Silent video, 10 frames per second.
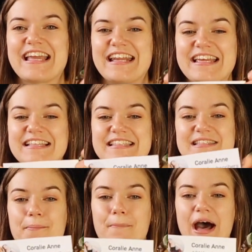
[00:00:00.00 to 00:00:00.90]
It
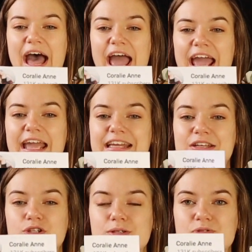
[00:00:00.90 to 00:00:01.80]
is my
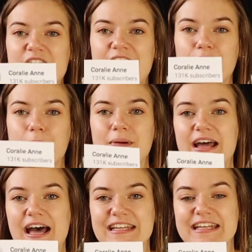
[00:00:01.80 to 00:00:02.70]
YouTube channel,
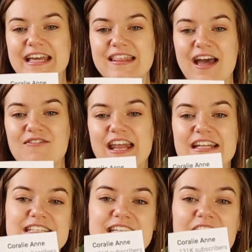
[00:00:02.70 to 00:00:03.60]
but underneath I've
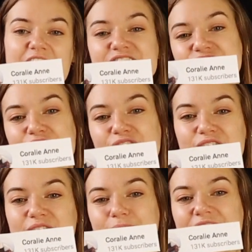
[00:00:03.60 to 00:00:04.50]
edited
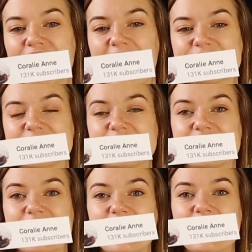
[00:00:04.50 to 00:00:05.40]
131,000